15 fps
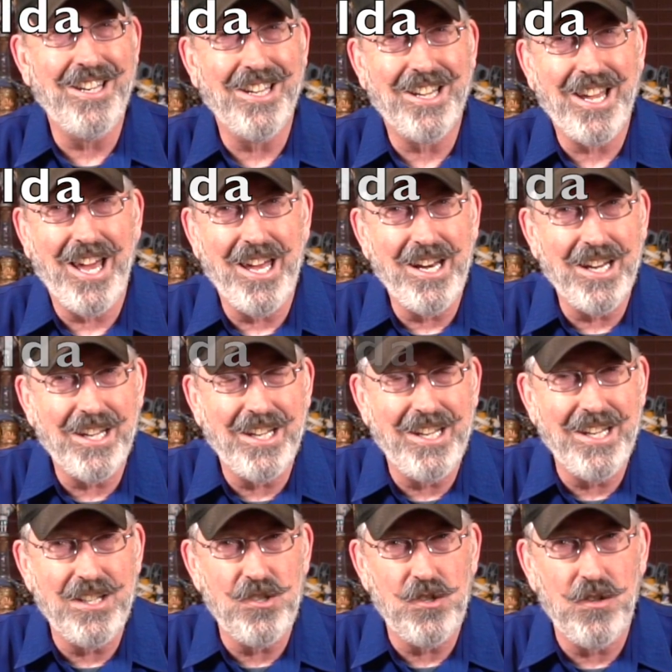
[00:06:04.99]
to kind of
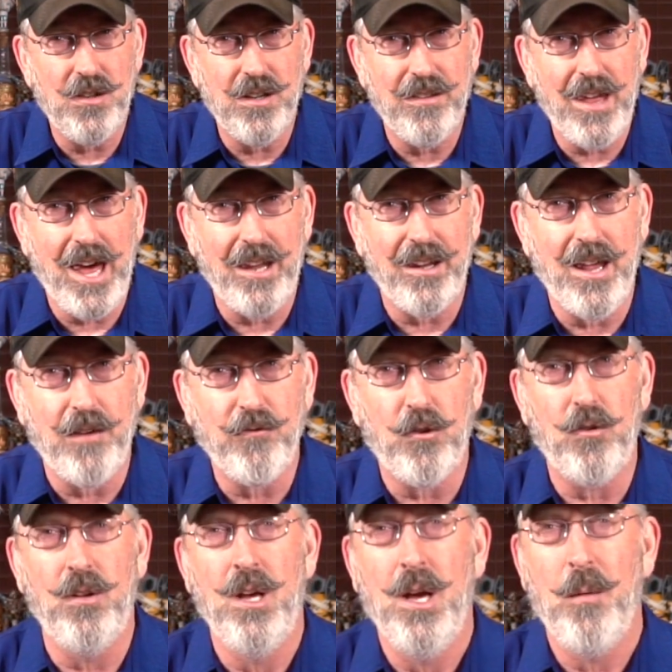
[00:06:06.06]
get you to that
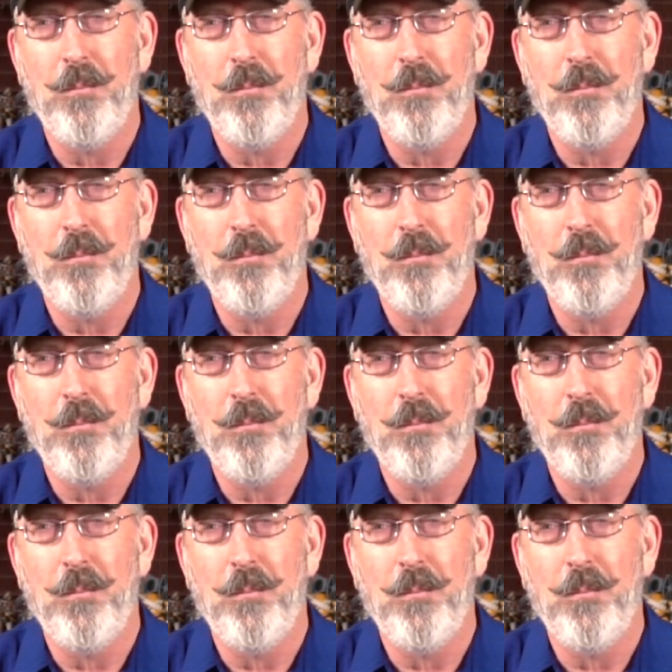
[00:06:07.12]
level,